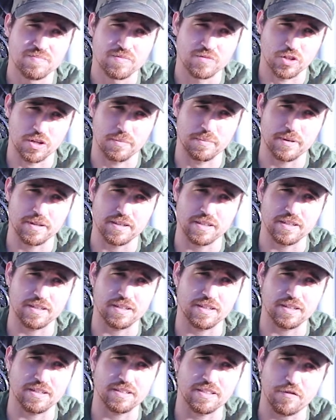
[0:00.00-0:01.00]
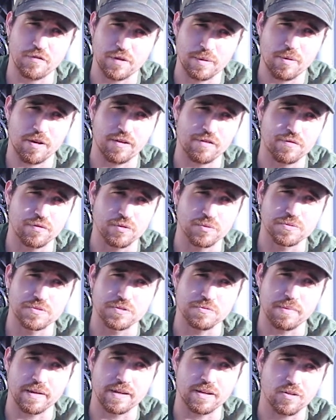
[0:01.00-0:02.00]
I'm going to be, definitely my influence
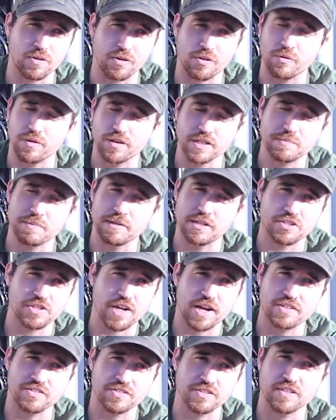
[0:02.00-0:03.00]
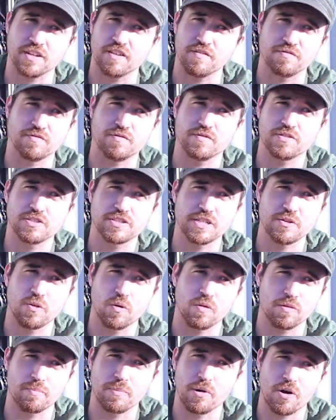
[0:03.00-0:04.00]
would be Lord of the Rings, Peter Jackson. I've seen
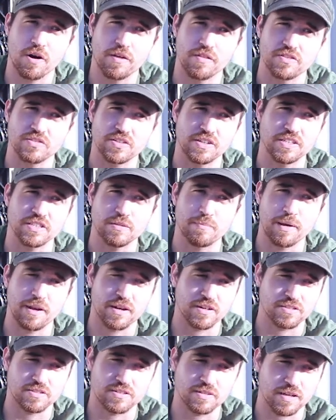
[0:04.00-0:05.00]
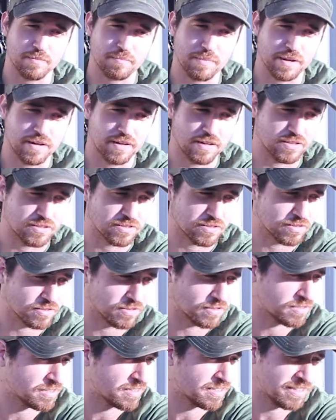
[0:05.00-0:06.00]
all the behind the scenes
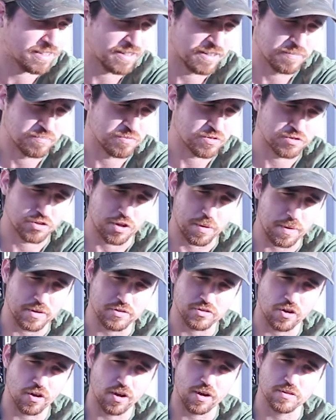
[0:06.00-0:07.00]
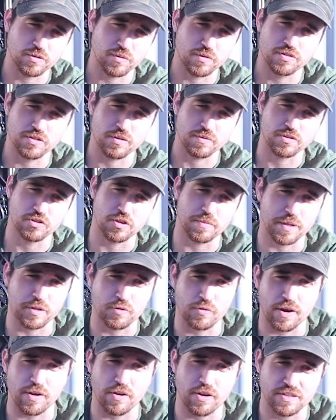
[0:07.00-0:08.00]
appendices so many times with so many
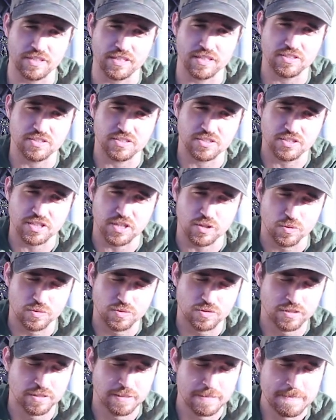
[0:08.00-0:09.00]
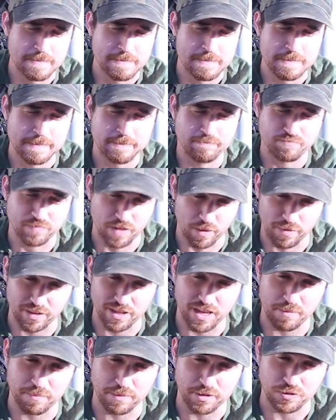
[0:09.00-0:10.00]
great ideas and skills that
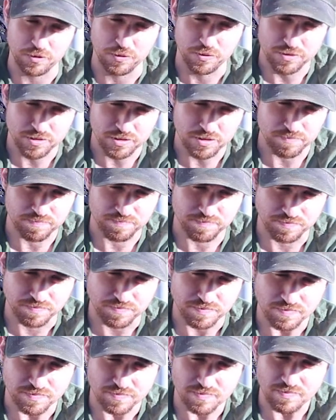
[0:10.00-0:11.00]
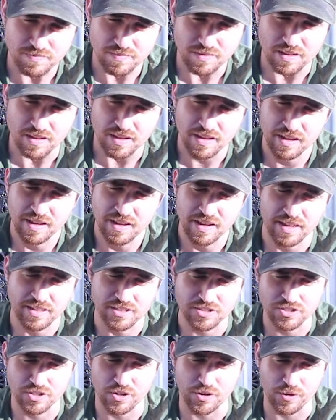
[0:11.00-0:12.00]
can be used.
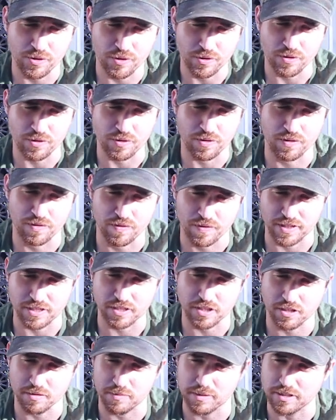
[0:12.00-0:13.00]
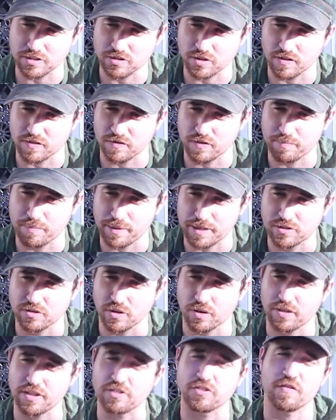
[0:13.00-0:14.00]
And so that's going to be sort of a big
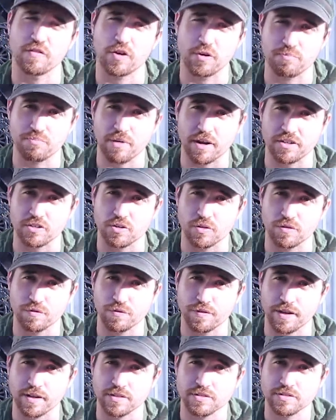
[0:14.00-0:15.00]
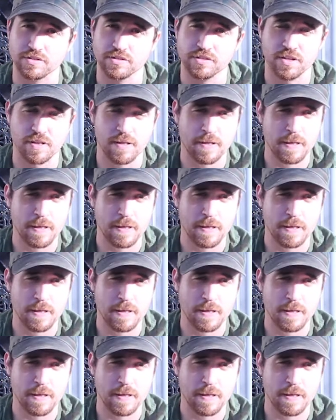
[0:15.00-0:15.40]
sort of thing, so very practical effects.